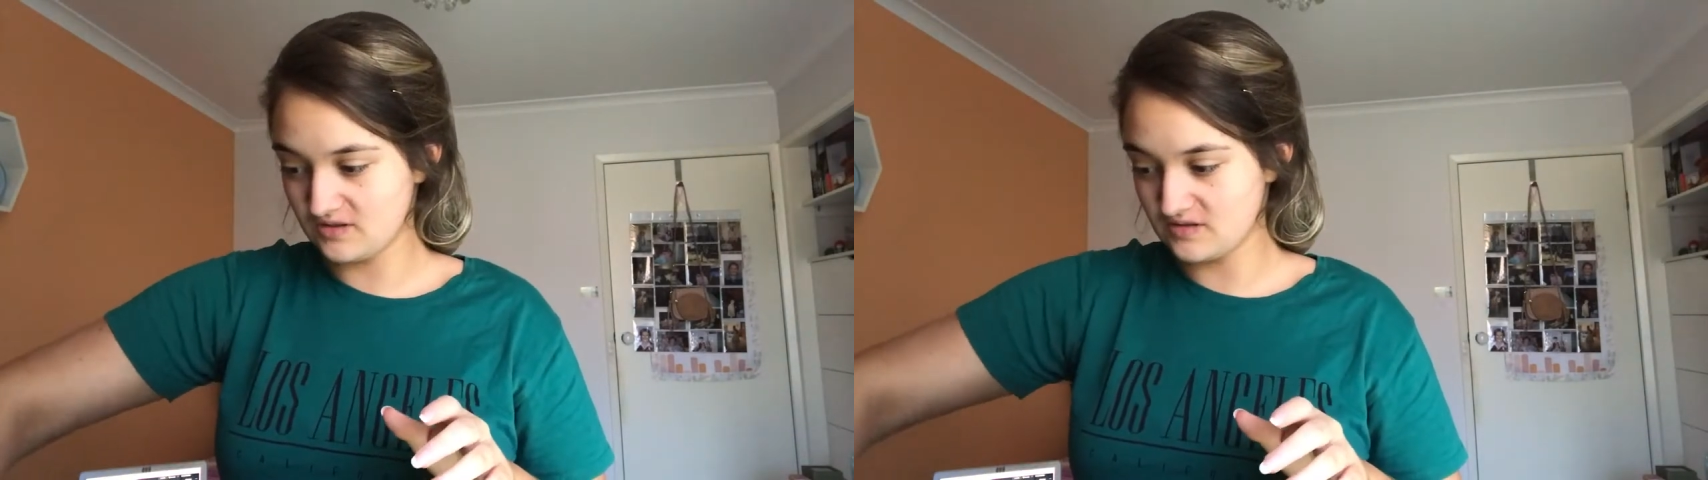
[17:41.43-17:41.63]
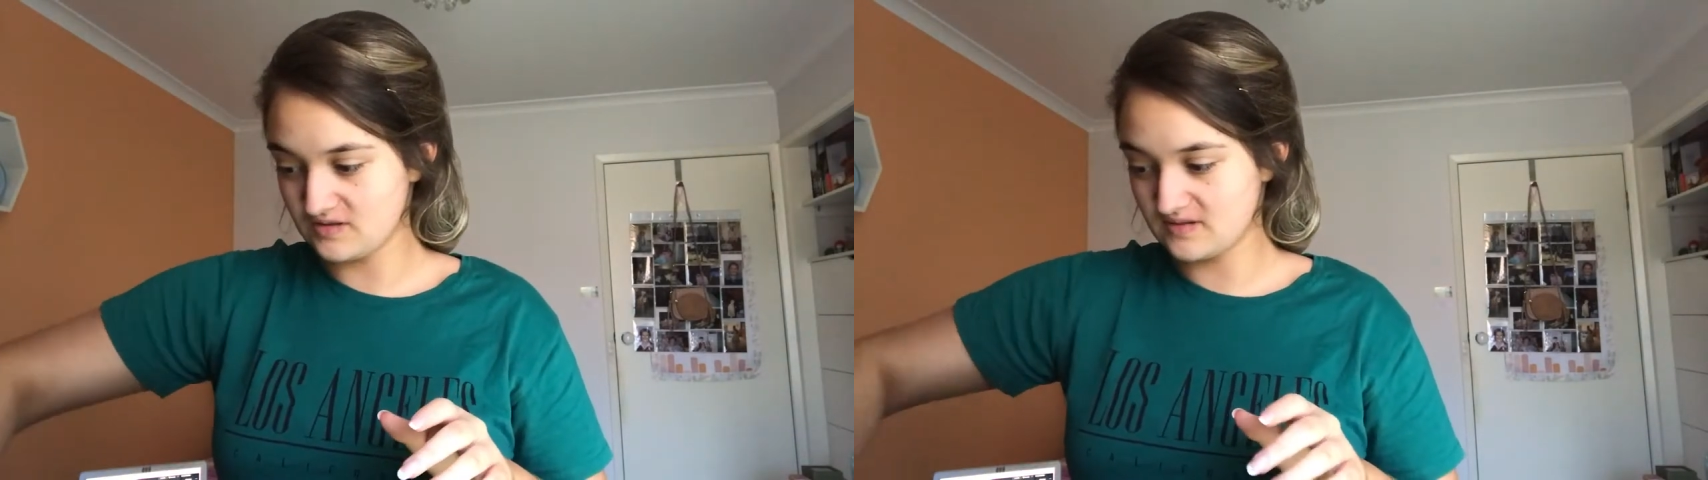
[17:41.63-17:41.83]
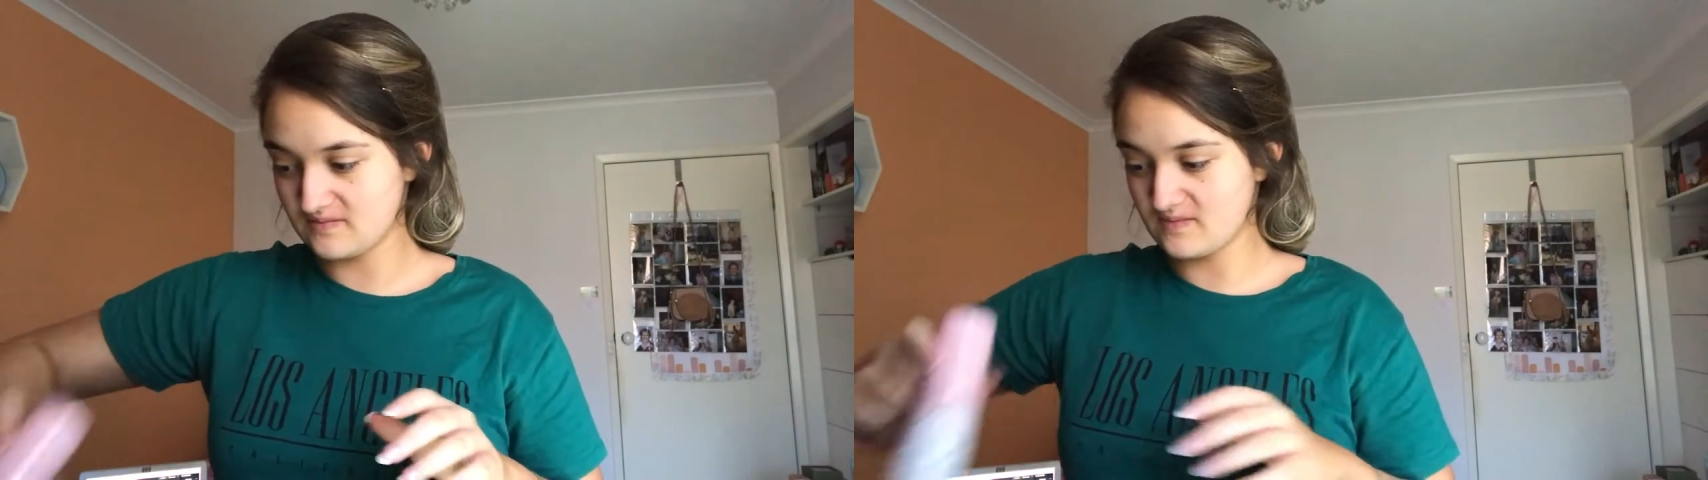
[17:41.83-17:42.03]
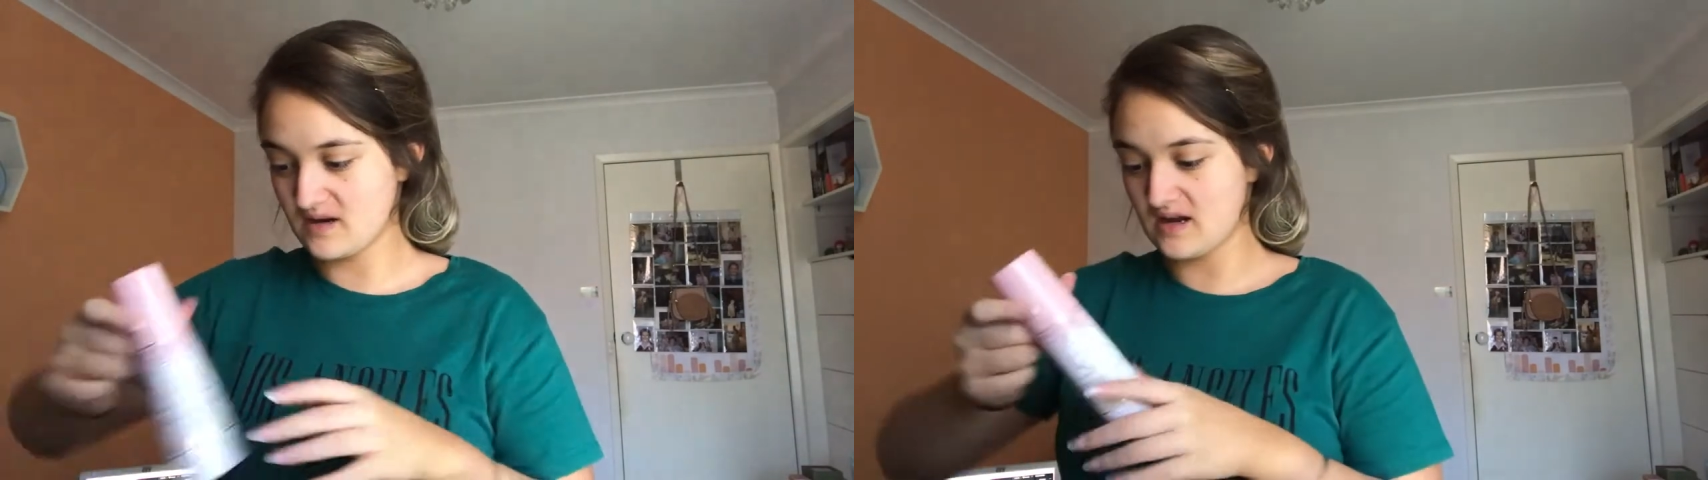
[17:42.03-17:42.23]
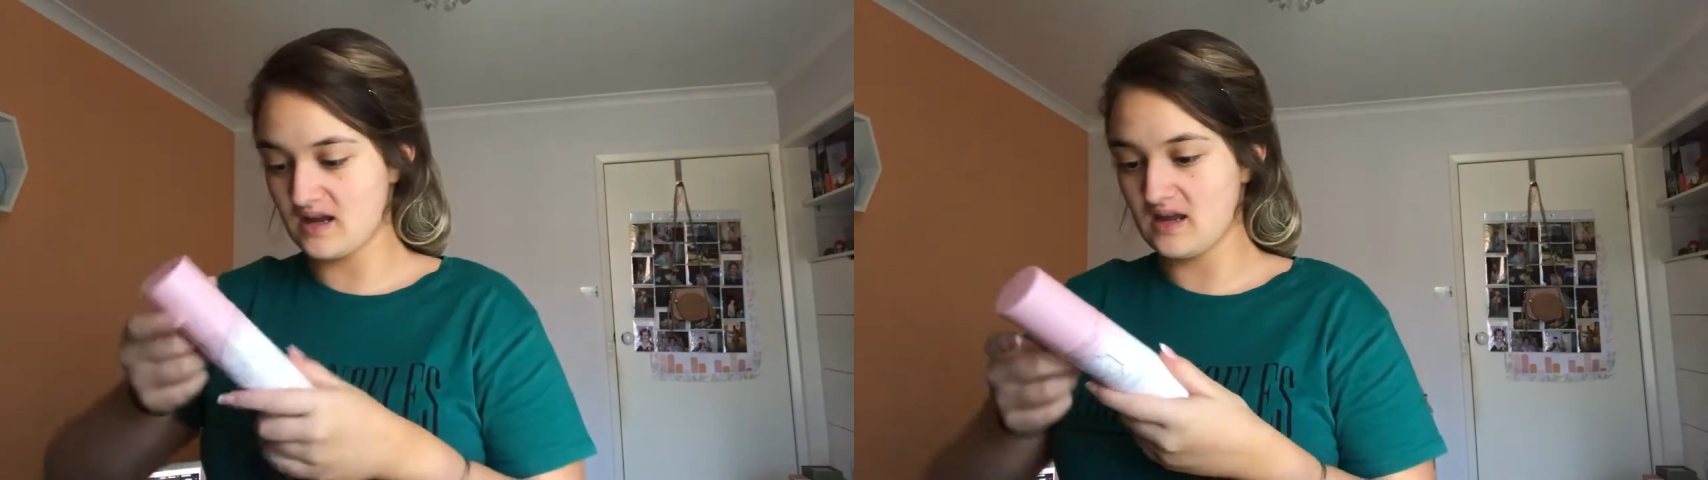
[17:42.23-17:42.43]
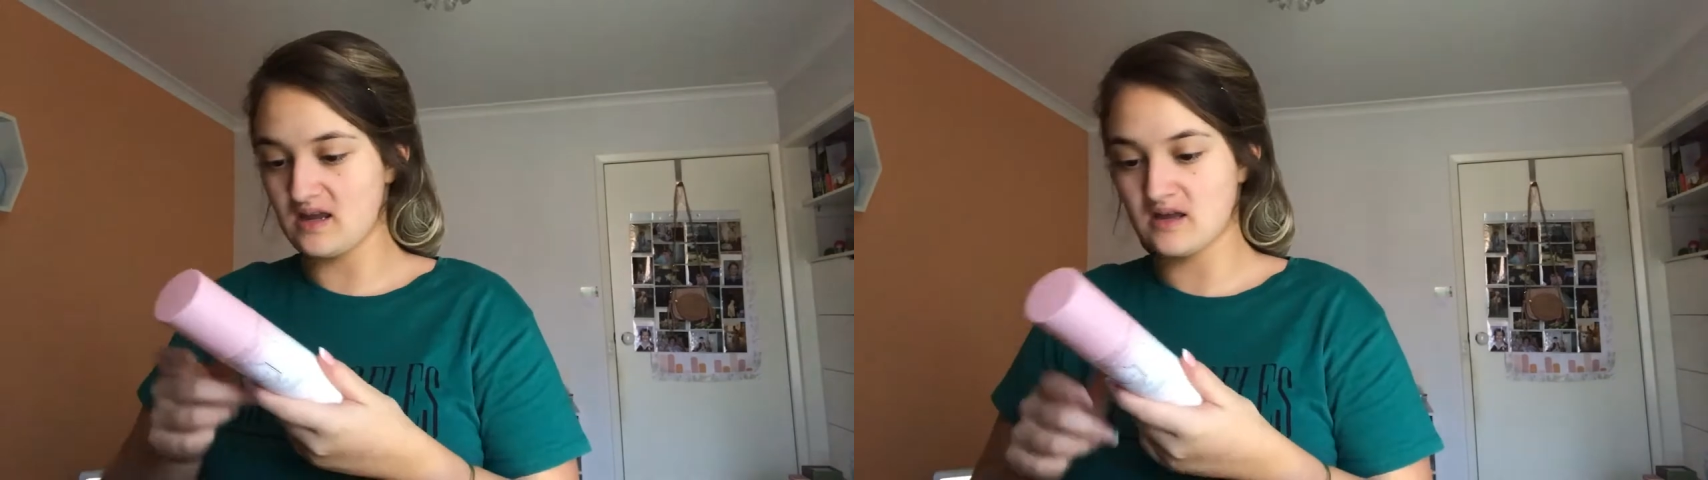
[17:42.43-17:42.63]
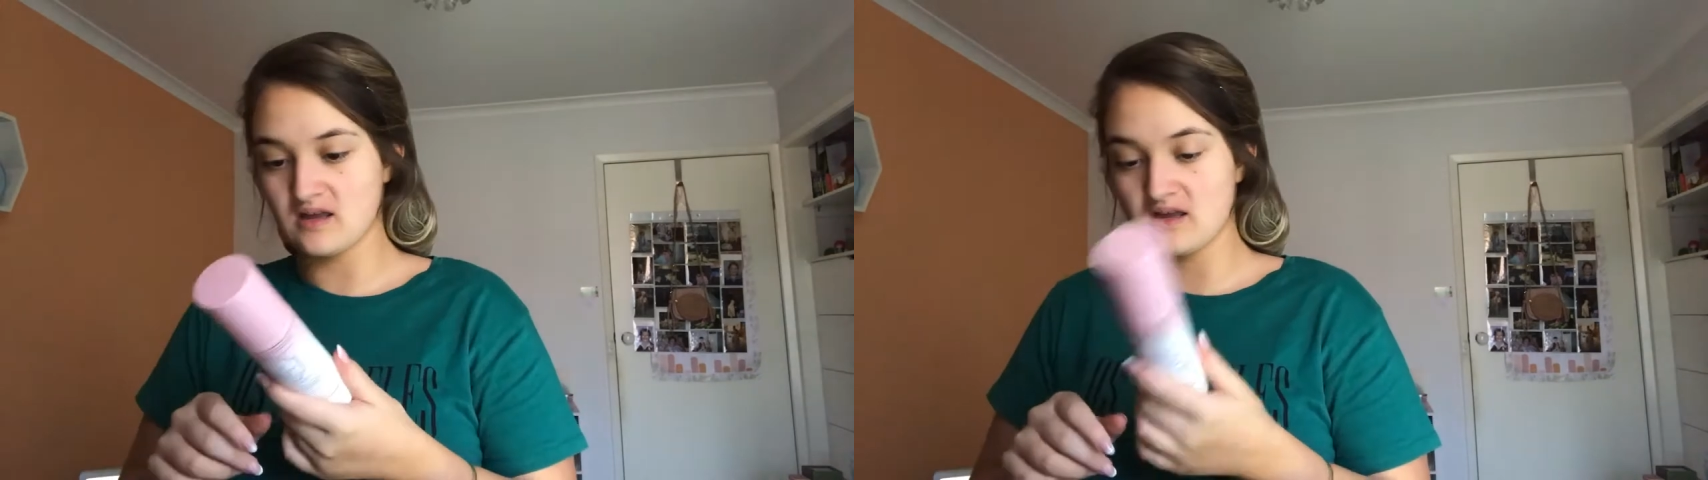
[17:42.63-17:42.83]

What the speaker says: use my